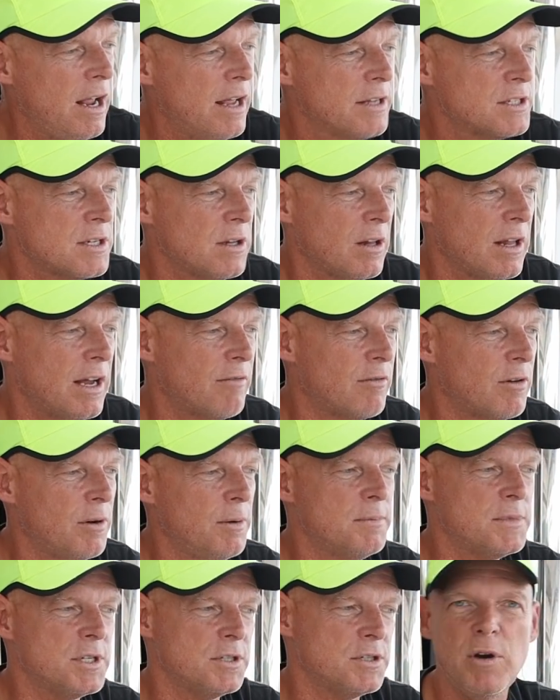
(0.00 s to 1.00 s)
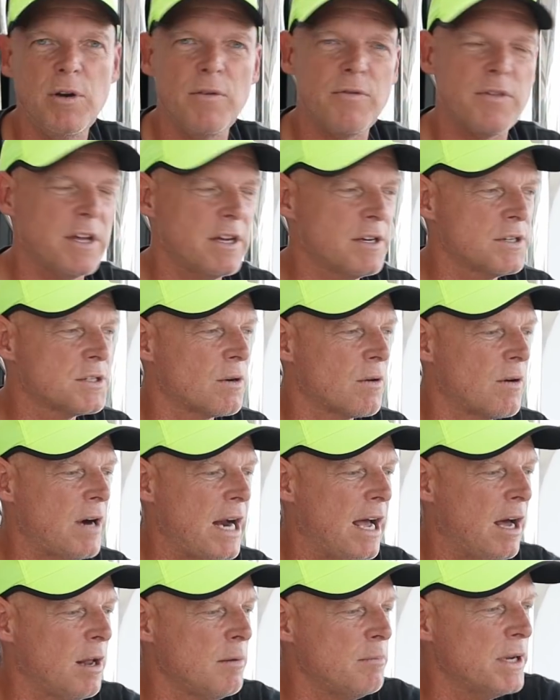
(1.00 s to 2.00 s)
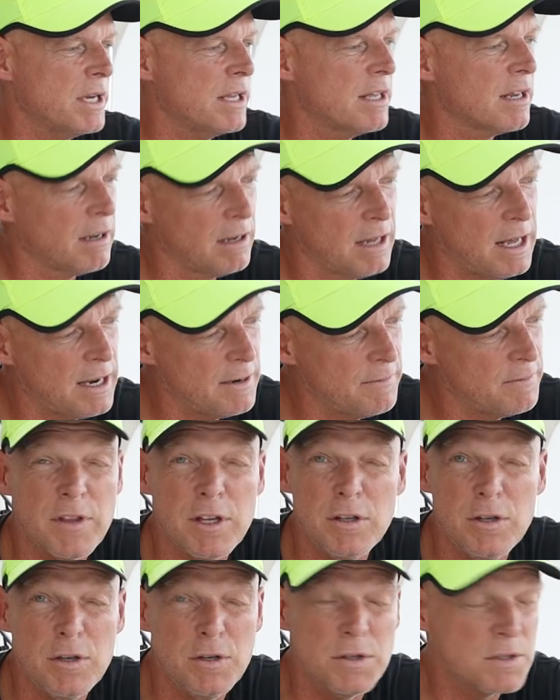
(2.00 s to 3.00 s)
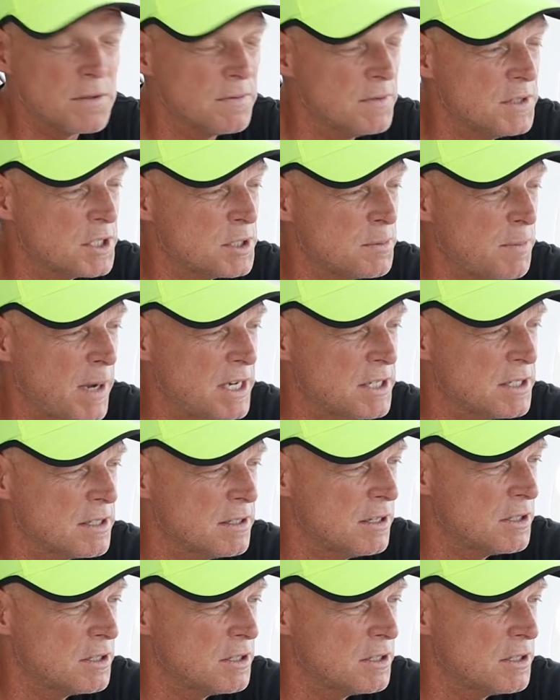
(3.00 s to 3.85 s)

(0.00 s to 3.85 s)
still have room to move things around, but get a lot of the use of the space of the